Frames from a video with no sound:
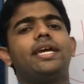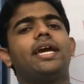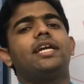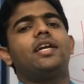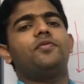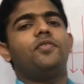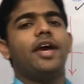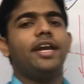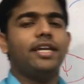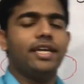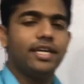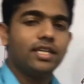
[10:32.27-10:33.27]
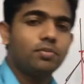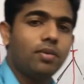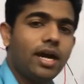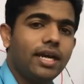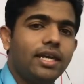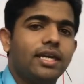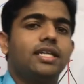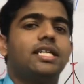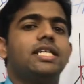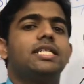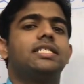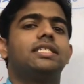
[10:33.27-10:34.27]
can defend it by
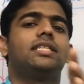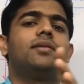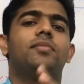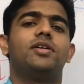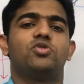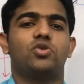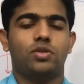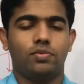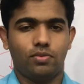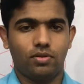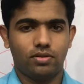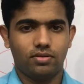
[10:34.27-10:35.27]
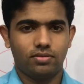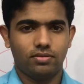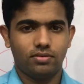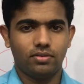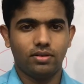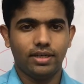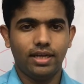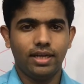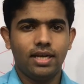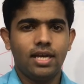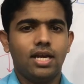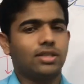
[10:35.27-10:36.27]
increasing the of support
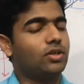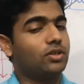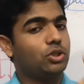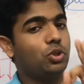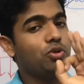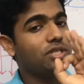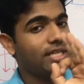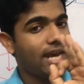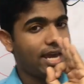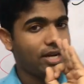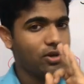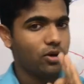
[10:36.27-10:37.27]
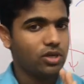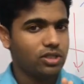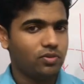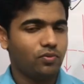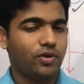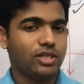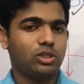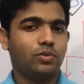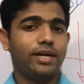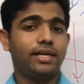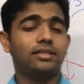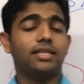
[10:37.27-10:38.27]
okay so two scenarios first
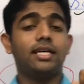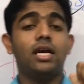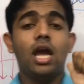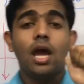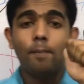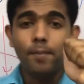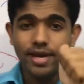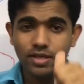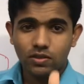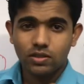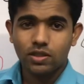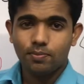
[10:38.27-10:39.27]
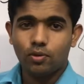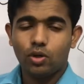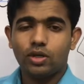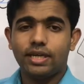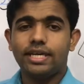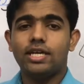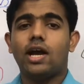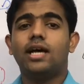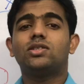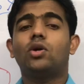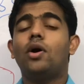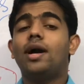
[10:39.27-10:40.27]
one is that basis support
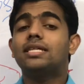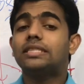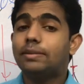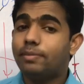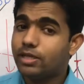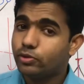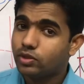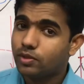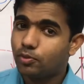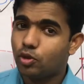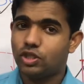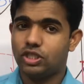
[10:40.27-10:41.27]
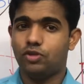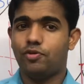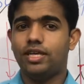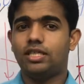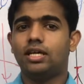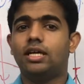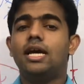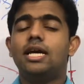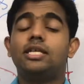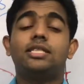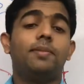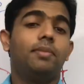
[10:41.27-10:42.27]
as long as the basis support is greater
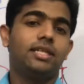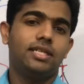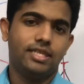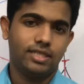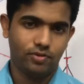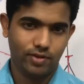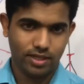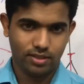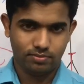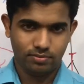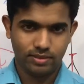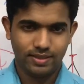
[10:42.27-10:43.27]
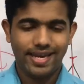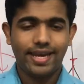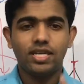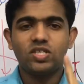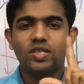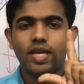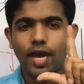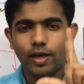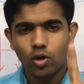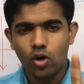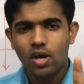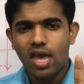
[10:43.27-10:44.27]
stability is greater second
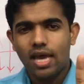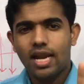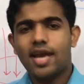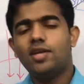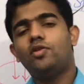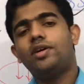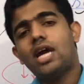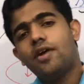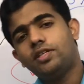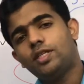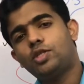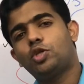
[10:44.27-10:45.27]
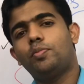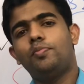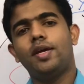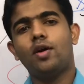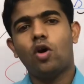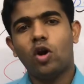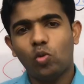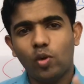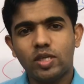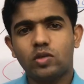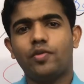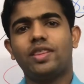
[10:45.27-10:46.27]
scenario line of gravity should be
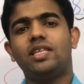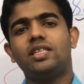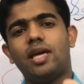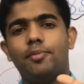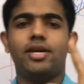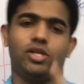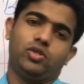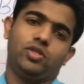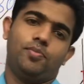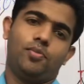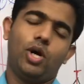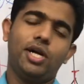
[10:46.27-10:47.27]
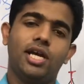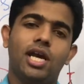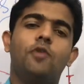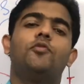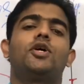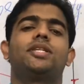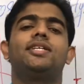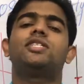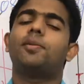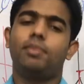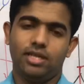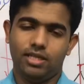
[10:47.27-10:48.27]
always within the basis support for the
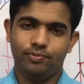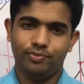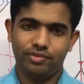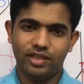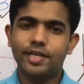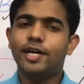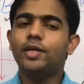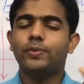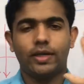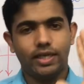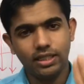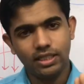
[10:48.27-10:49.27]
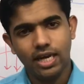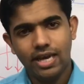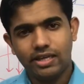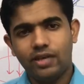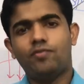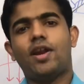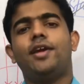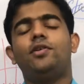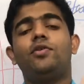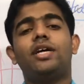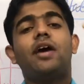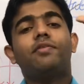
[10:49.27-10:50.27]
stability third one if line
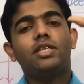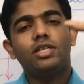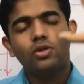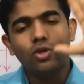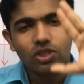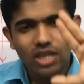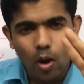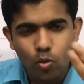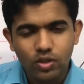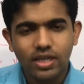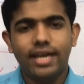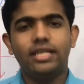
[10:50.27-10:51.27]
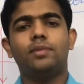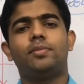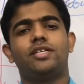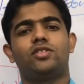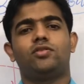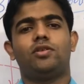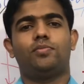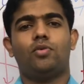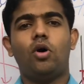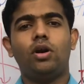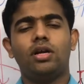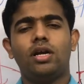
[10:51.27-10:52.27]
of gravity goes outside the basis
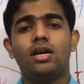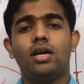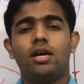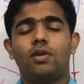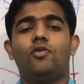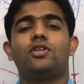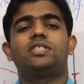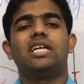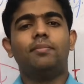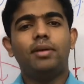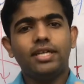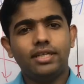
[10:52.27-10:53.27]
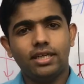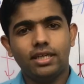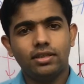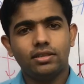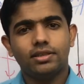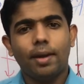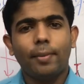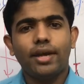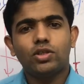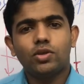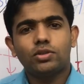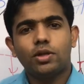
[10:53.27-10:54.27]
support for stability the
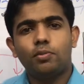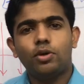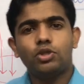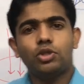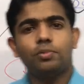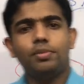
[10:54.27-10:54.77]
basis support should